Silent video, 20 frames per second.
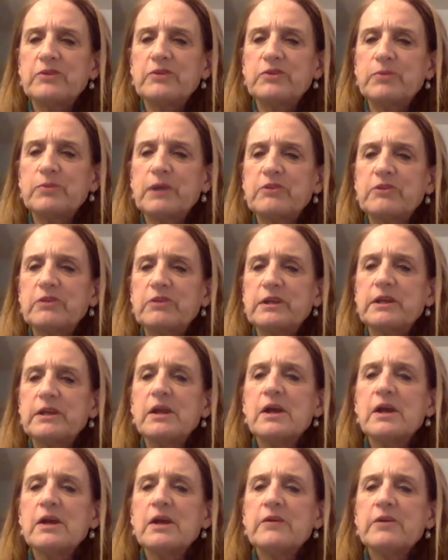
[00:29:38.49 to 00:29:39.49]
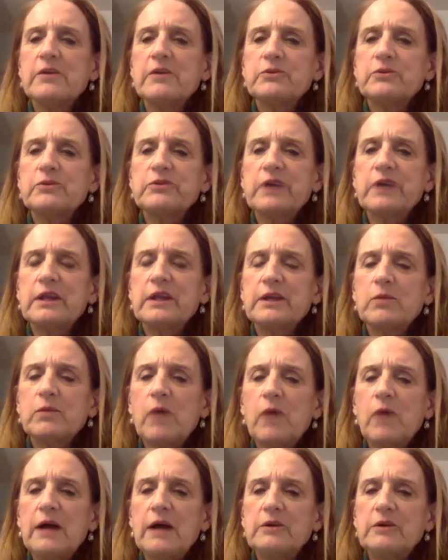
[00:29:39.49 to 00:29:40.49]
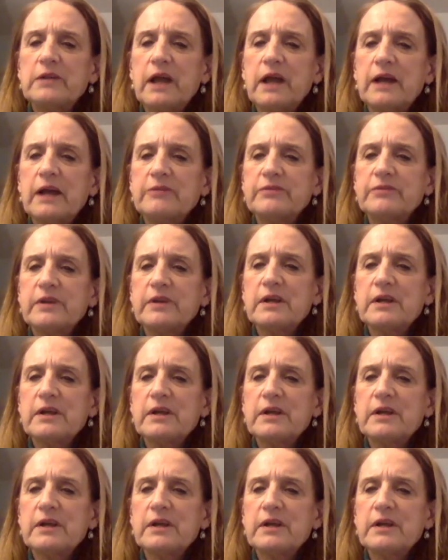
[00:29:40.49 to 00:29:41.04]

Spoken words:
especially those selling wildlife.